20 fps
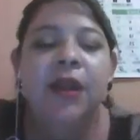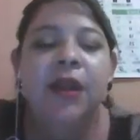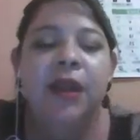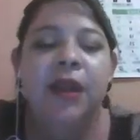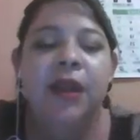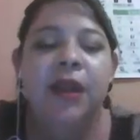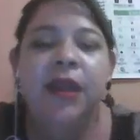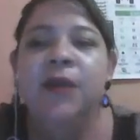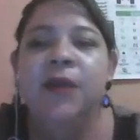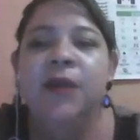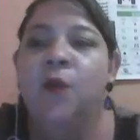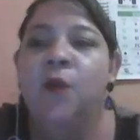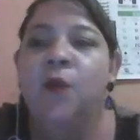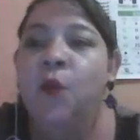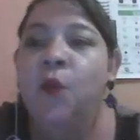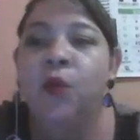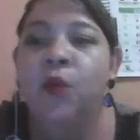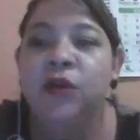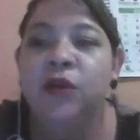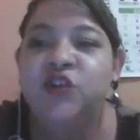in
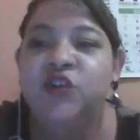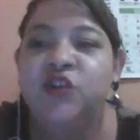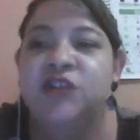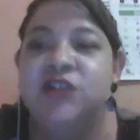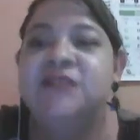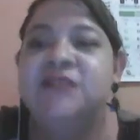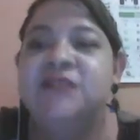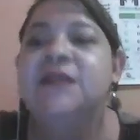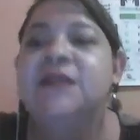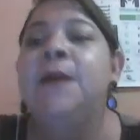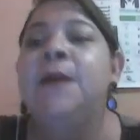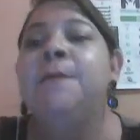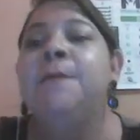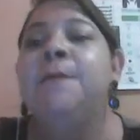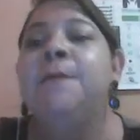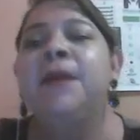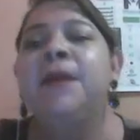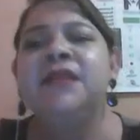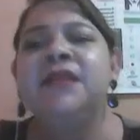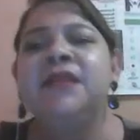worksheets,
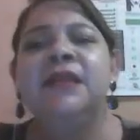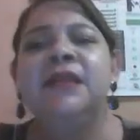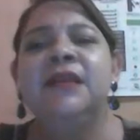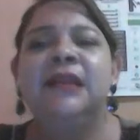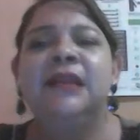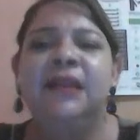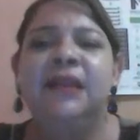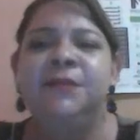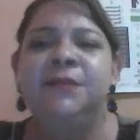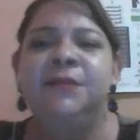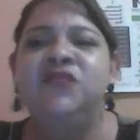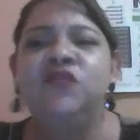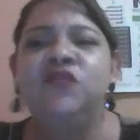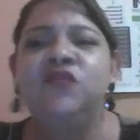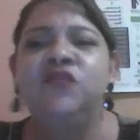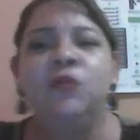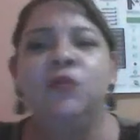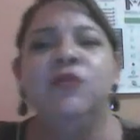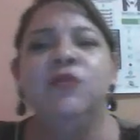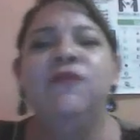but let me
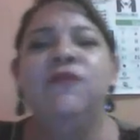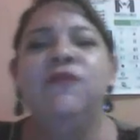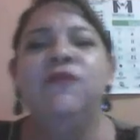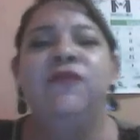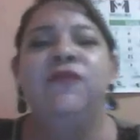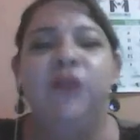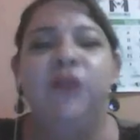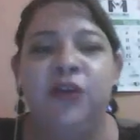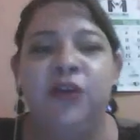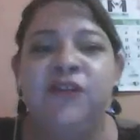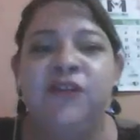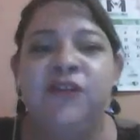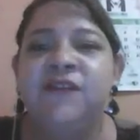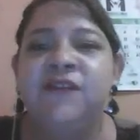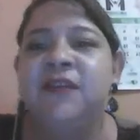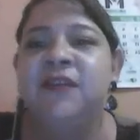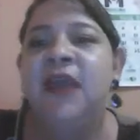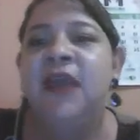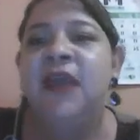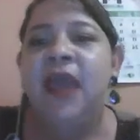show you
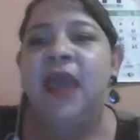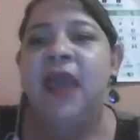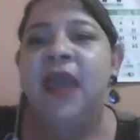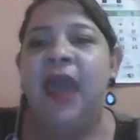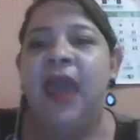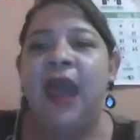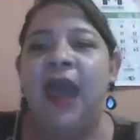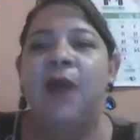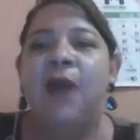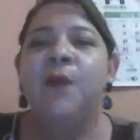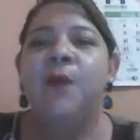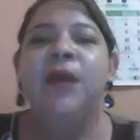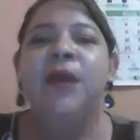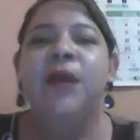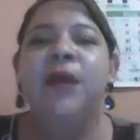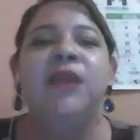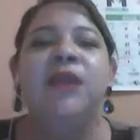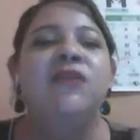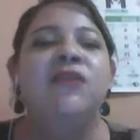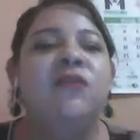first how
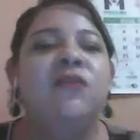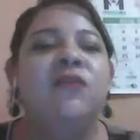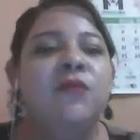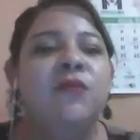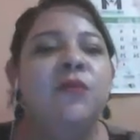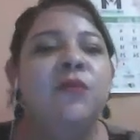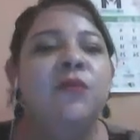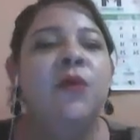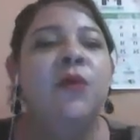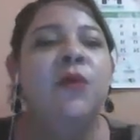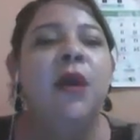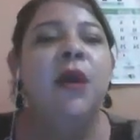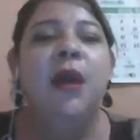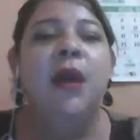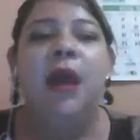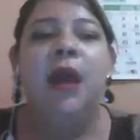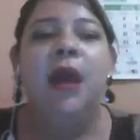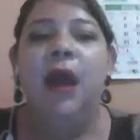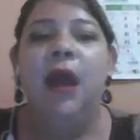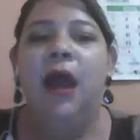can you
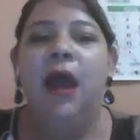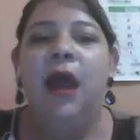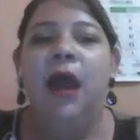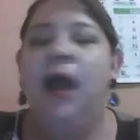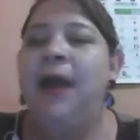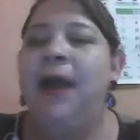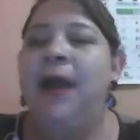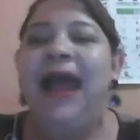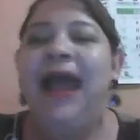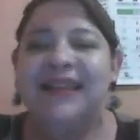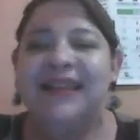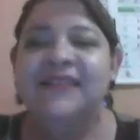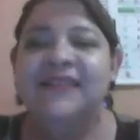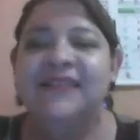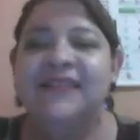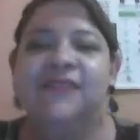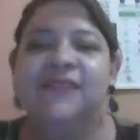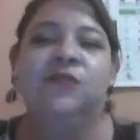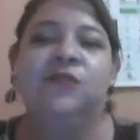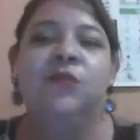
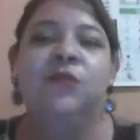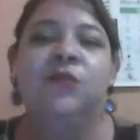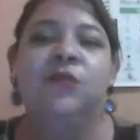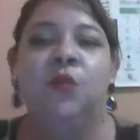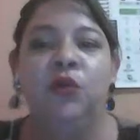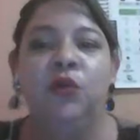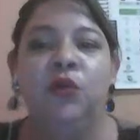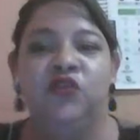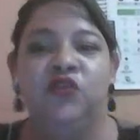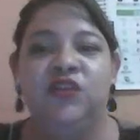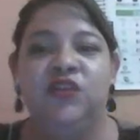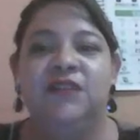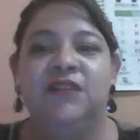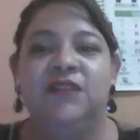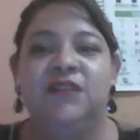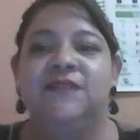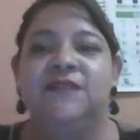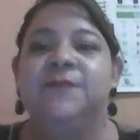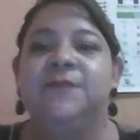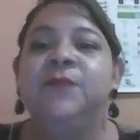access to the
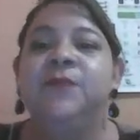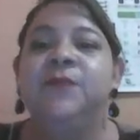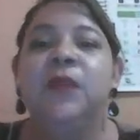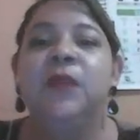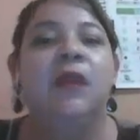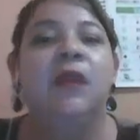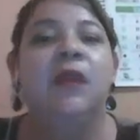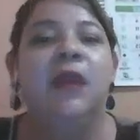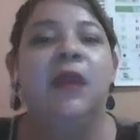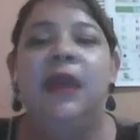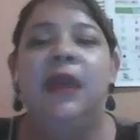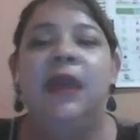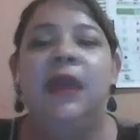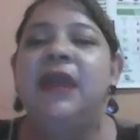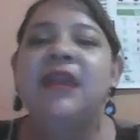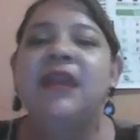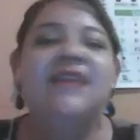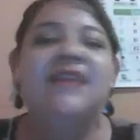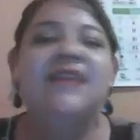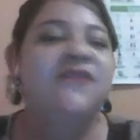worksheets.
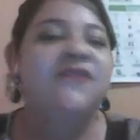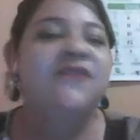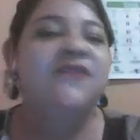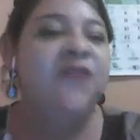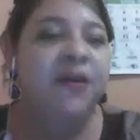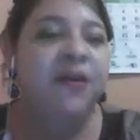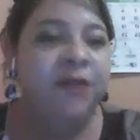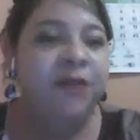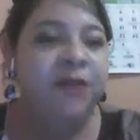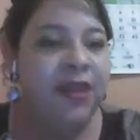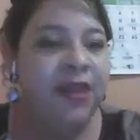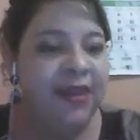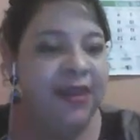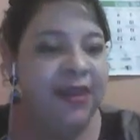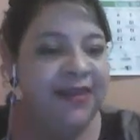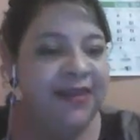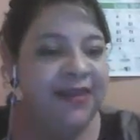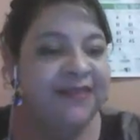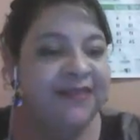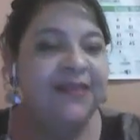It is very
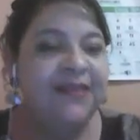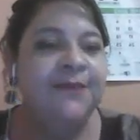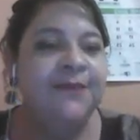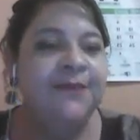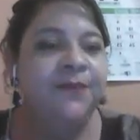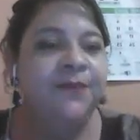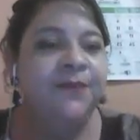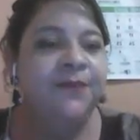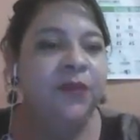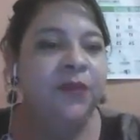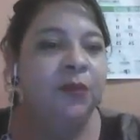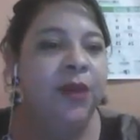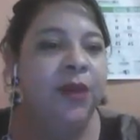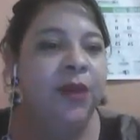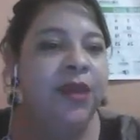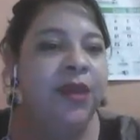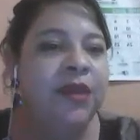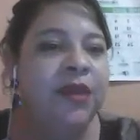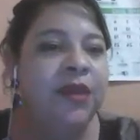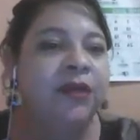easy
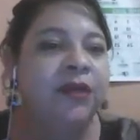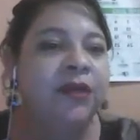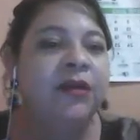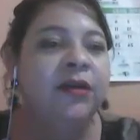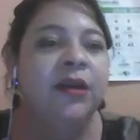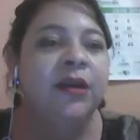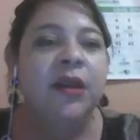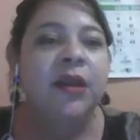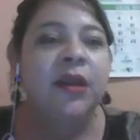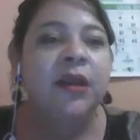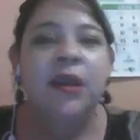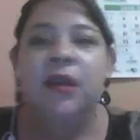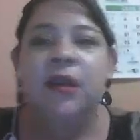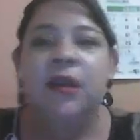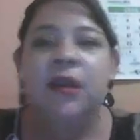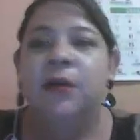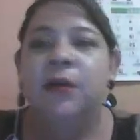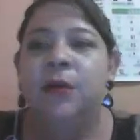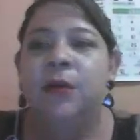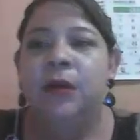right here.
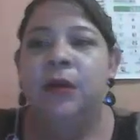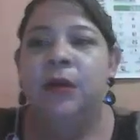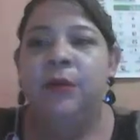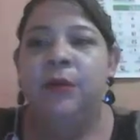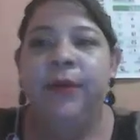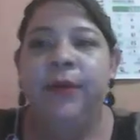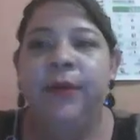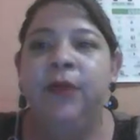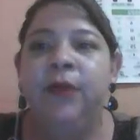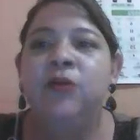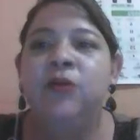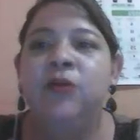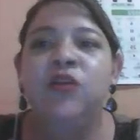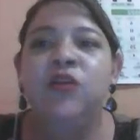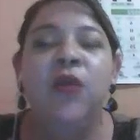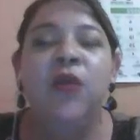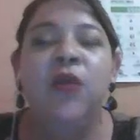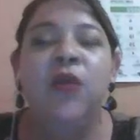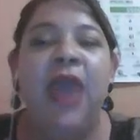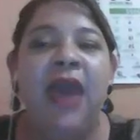Well,
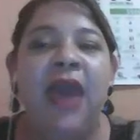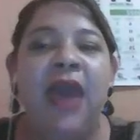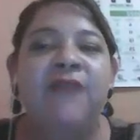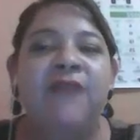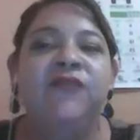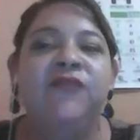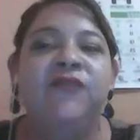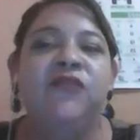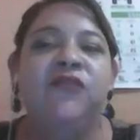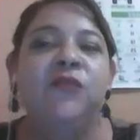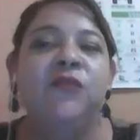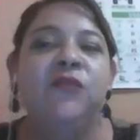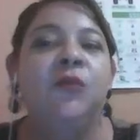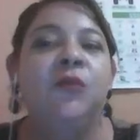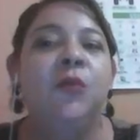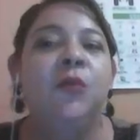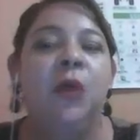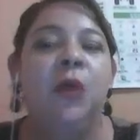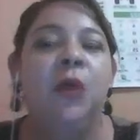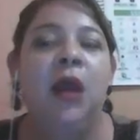you have
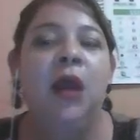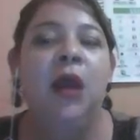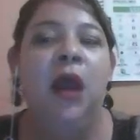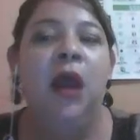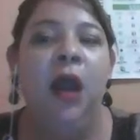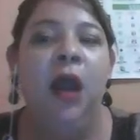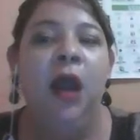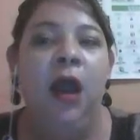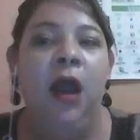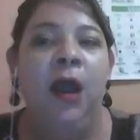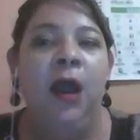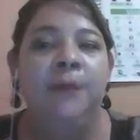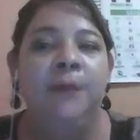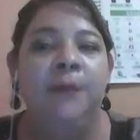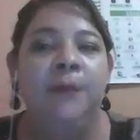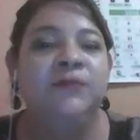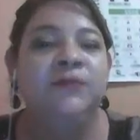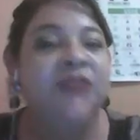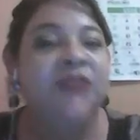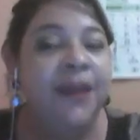to
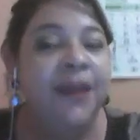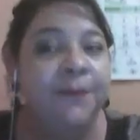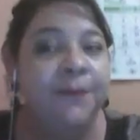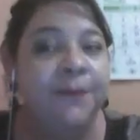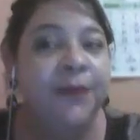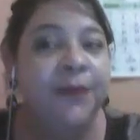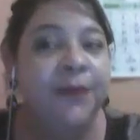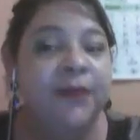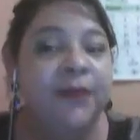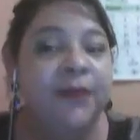type